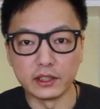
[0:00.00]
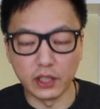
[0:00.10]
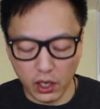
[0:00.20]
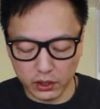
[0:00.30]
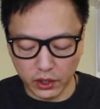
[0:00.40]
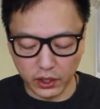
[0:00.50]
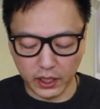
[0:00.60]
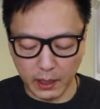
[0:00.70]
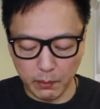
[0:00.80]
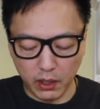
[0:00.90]
not going
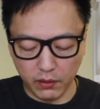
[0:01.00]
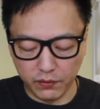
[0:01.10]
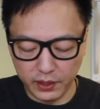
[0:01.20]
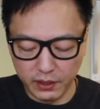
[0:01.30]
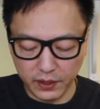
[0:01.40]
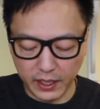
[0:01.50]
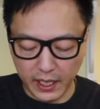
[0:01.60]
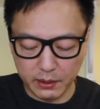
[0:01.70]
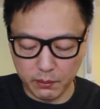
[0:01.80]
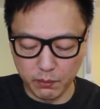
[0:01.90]
to come off even
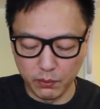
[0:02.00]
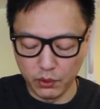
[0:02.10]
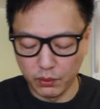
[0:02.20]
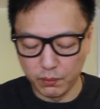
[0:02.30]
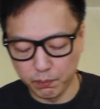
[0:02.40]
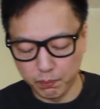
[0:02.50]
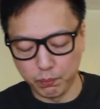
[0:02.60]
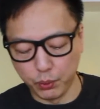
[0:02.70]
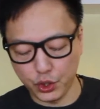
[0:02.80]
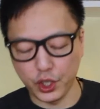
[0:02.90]
I
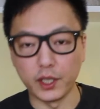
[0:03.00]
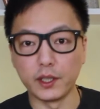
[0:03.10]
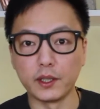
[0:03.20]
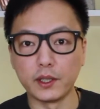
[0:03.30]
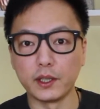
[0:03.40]
push it.